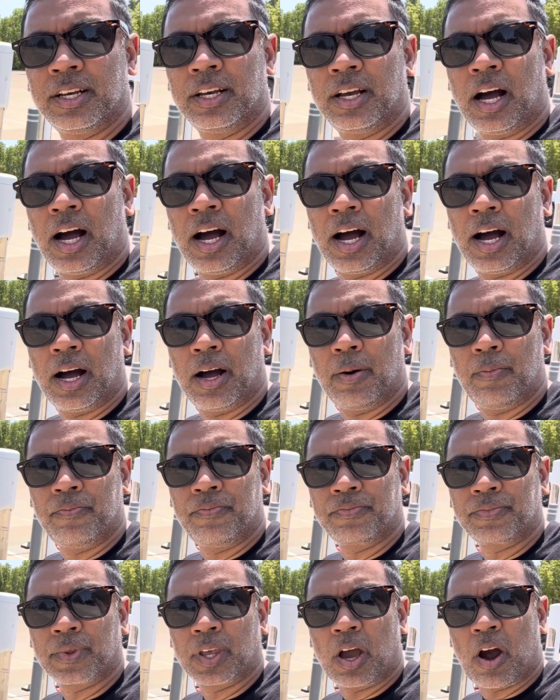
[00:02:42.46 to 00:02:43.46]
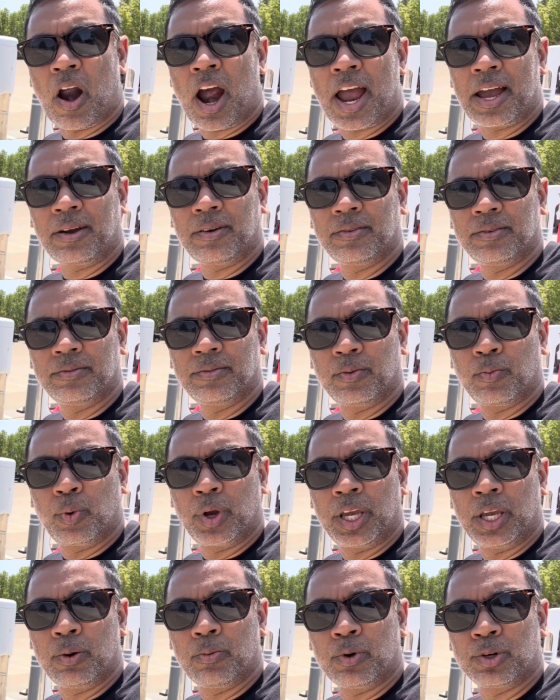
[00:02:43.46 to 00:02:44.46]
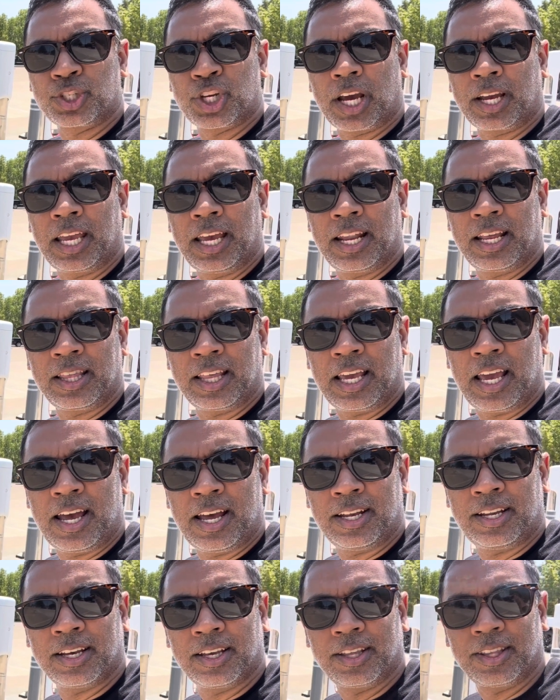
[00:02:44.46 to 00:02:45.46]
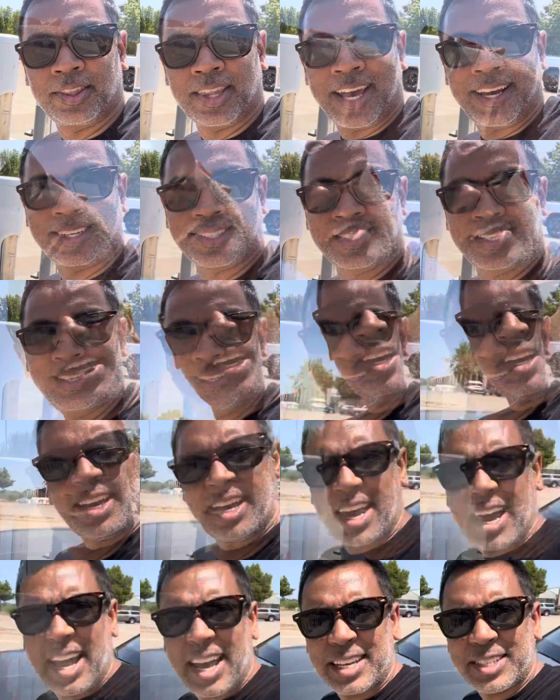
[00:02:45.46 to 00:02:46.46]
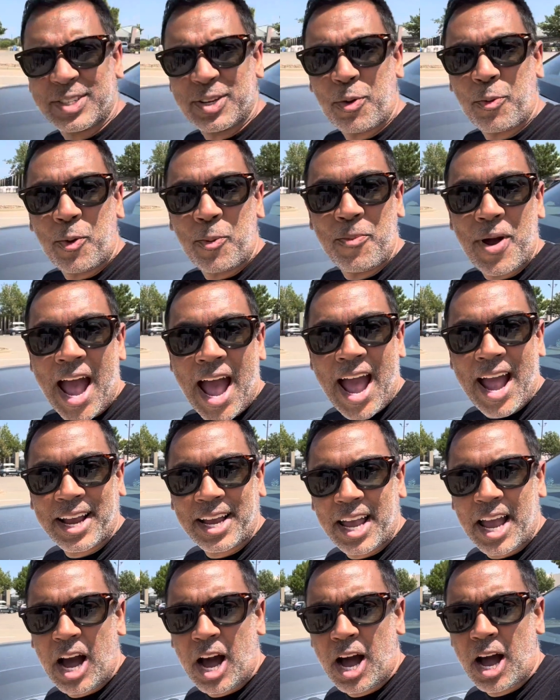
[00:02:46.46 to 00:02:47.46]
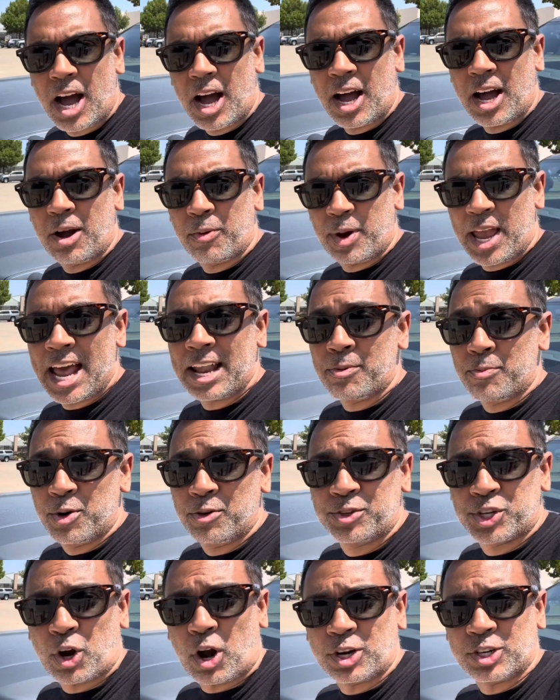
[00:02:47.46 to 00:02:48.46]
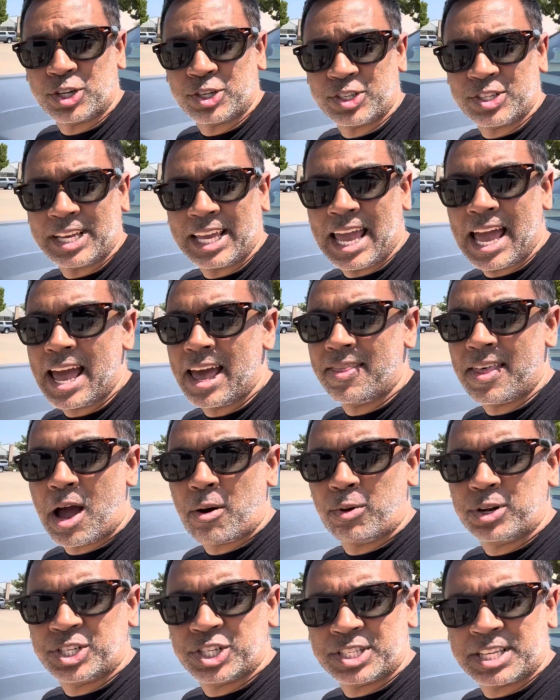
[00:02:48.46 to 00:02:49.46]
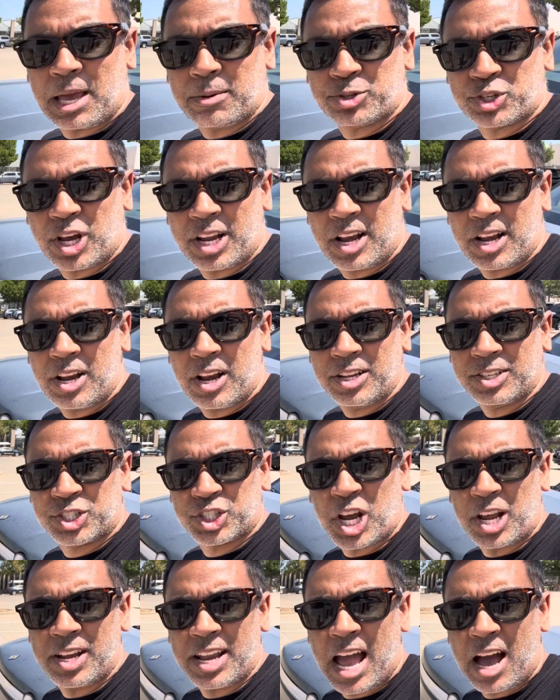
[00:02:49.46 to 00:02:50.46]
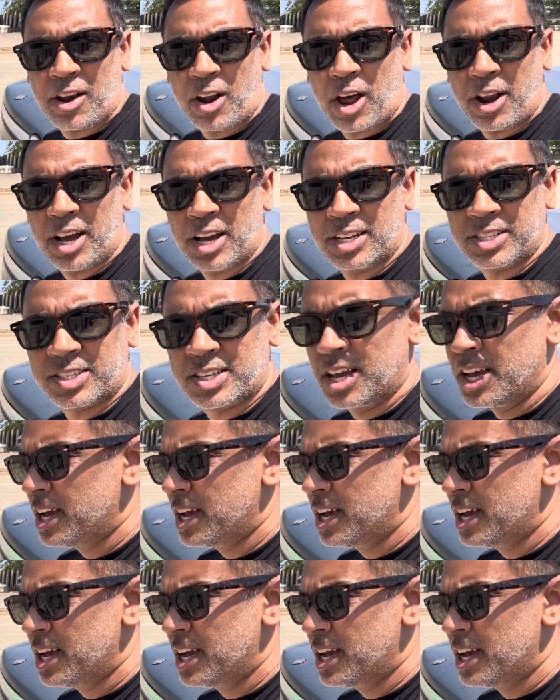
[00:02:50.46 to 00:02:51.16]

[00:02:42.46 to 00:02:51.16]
All right, we will check in at the end. Thanks. Hey, so we're back. We had to move chargers again. That one just kept shutting down on us.